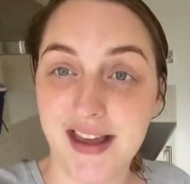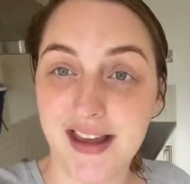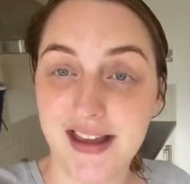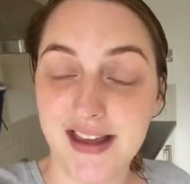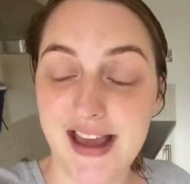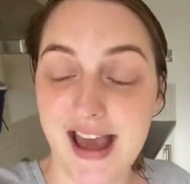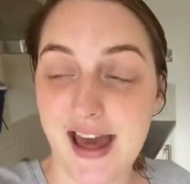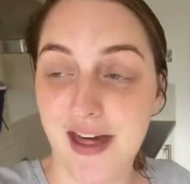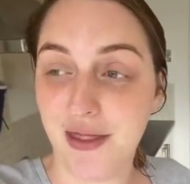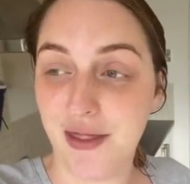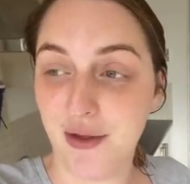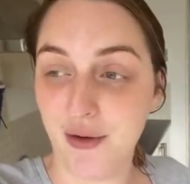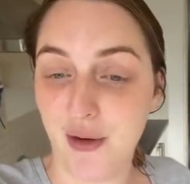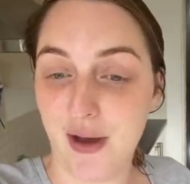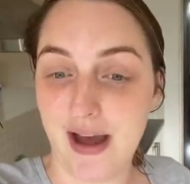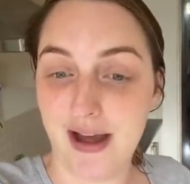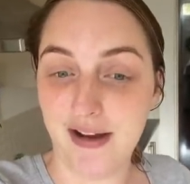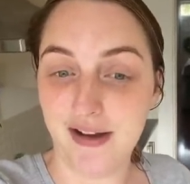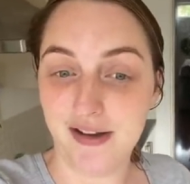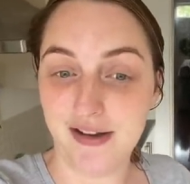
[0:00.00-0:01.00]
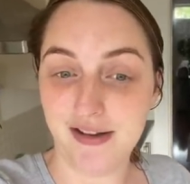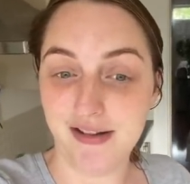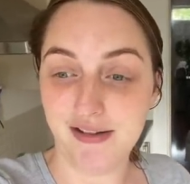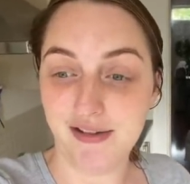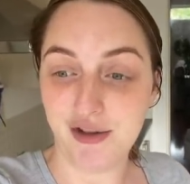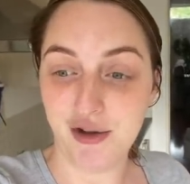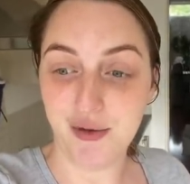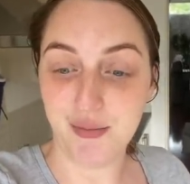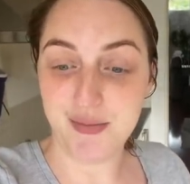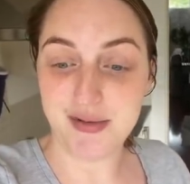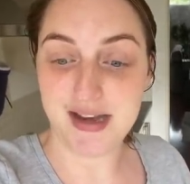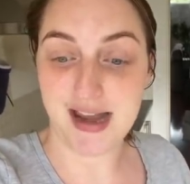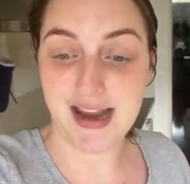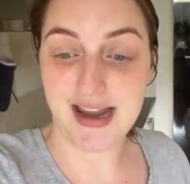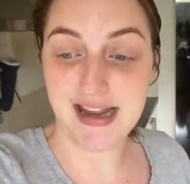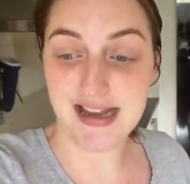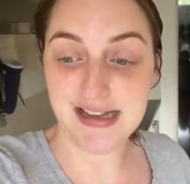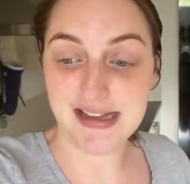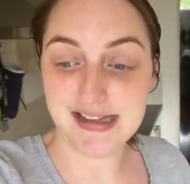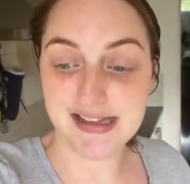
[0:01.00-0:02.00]
yeah, I thought I'd
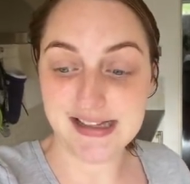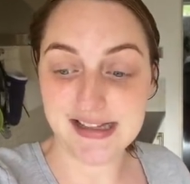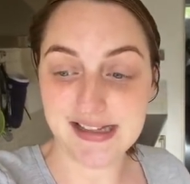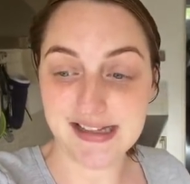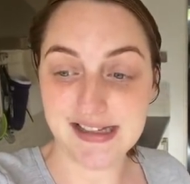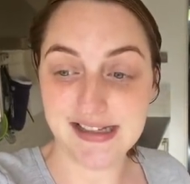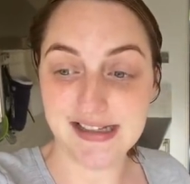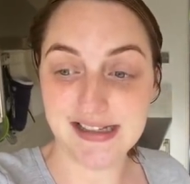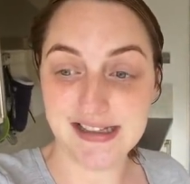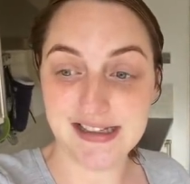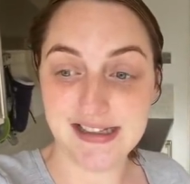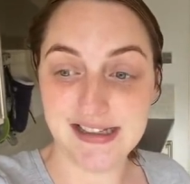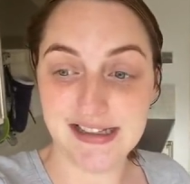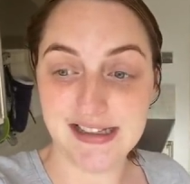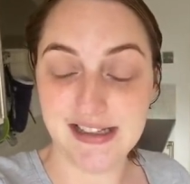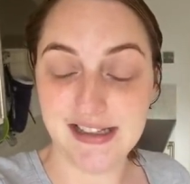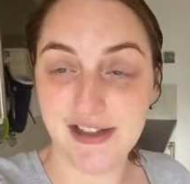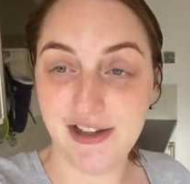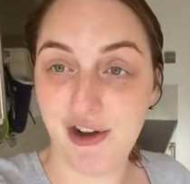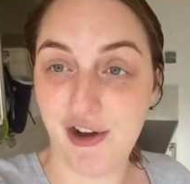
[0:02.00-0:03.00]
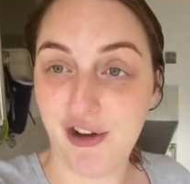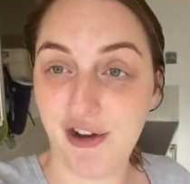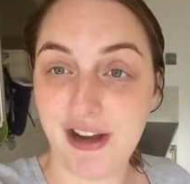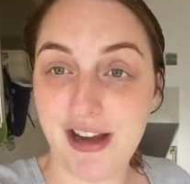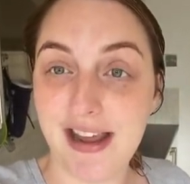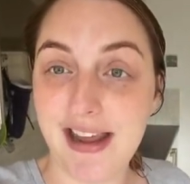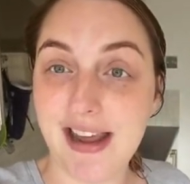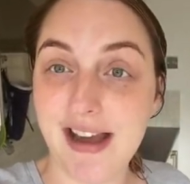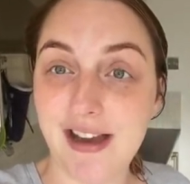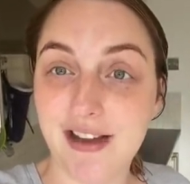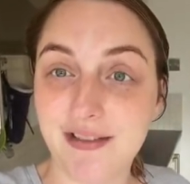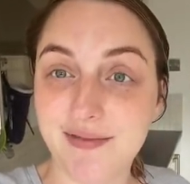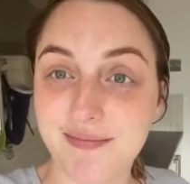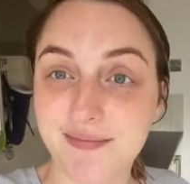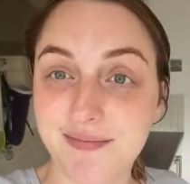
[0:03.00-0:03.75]
update on here.